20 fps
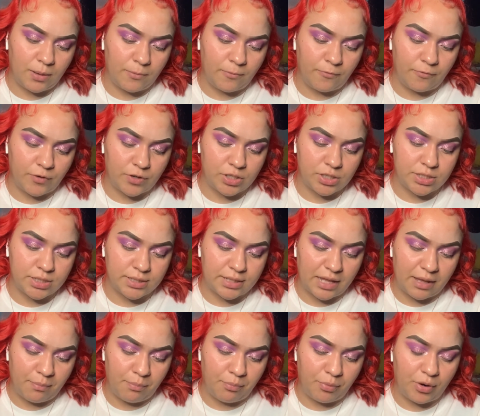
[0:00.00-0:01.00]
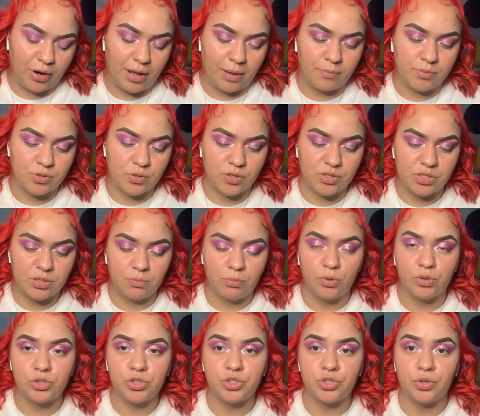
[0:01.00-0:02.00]
First Step Prep. So it's a
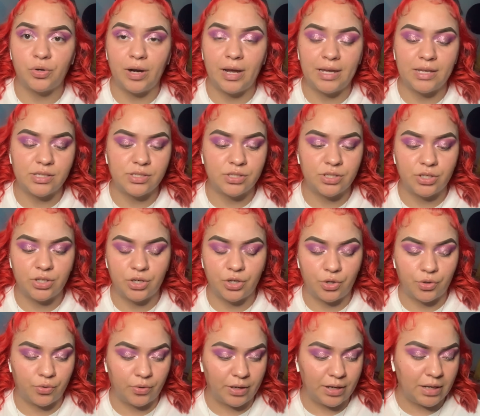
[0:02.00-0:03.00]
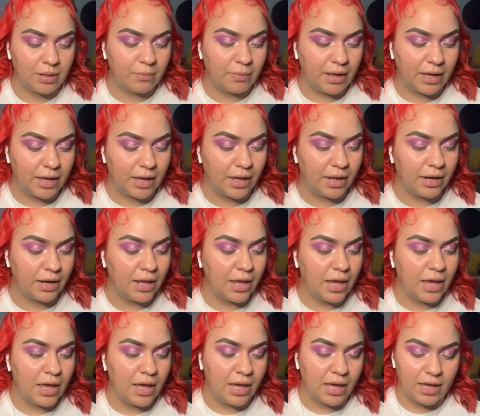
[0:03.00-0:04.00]
moisturizer cream and
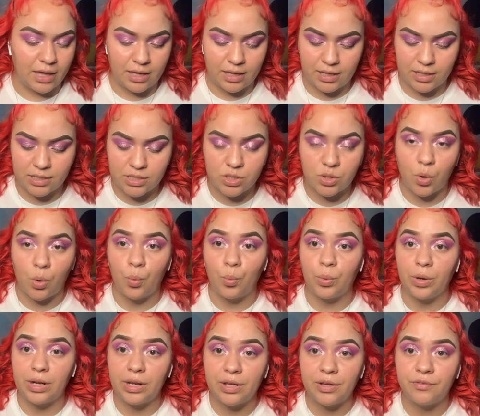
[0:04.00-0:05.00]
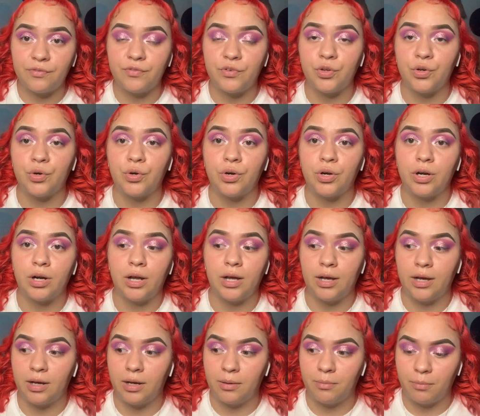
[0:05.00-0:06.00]
it gets rid of your
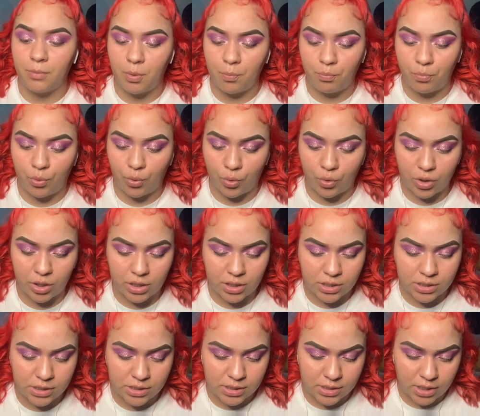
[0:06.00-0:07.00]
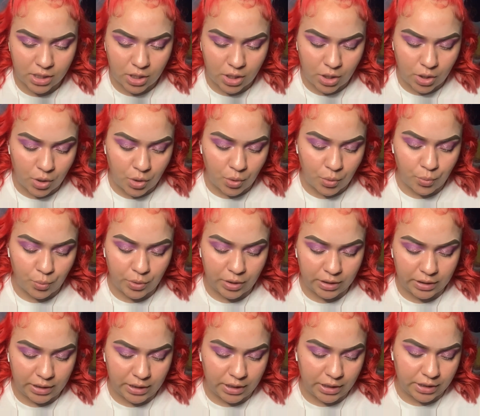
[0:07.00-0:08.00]
pores
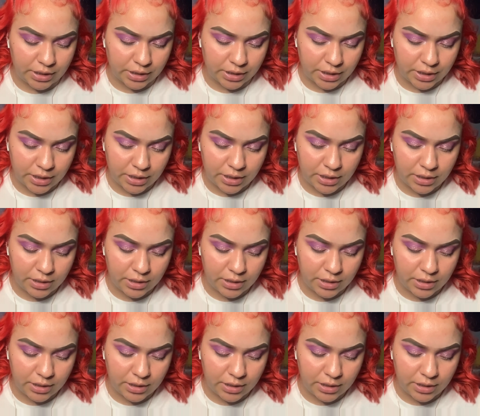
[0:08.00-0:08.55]
really good.